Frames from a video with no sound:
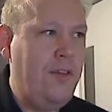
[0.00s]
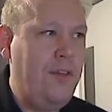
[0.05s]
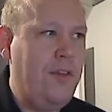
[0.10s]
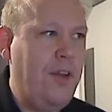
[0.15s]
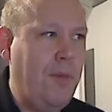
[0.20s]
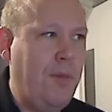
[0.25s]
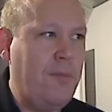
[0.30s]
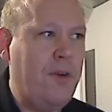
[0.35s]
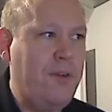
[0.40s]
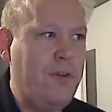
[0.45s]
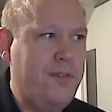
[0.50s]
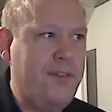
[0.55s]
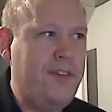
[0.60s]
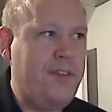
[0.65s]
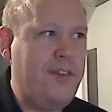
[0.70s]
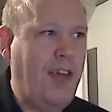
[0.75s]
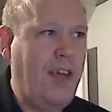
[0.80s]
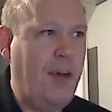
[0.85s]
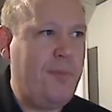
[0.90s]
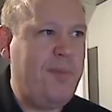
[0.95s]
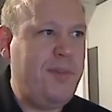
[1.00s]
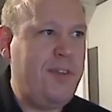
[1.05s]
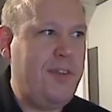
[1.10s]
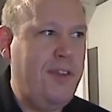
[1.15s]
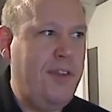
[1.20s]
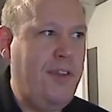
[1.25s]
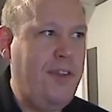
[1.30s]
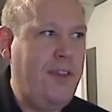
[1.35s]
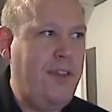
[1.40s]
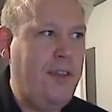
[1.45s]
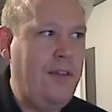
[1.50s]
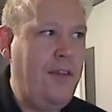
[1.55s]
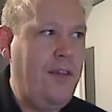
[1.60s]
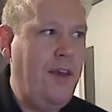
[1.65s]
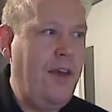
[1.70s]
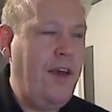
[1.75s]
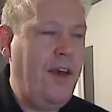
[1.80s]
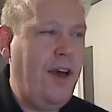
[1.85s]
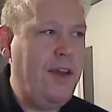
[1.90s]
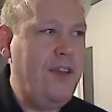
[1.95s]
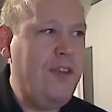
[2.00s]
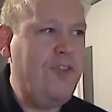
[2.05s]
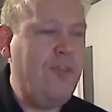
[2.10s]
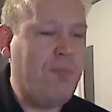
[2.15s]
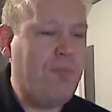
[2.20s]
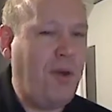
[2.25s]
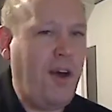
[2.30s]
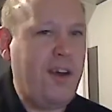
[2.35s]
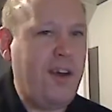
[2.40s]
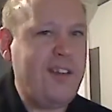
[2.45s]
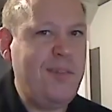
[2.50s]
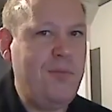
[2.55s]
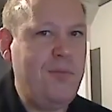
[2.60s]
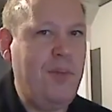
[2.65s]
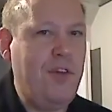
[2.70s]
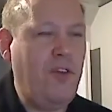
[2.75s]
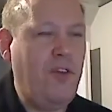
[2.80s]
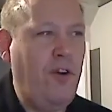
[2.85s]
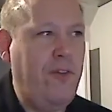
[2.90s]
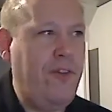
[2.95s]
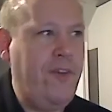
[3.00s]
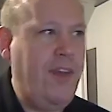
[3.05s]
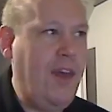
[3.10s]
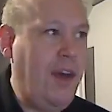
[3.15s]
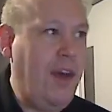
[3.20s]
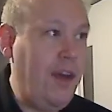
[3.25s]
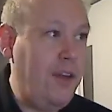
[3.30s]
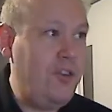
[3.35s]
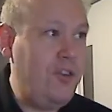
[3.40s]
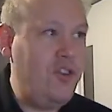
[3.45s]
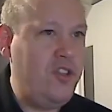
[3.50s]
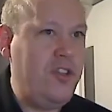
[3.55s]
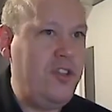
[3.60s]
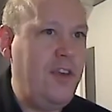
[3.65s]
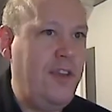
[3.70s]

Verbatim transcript: number of steps, and then I need to approximately go over the edge,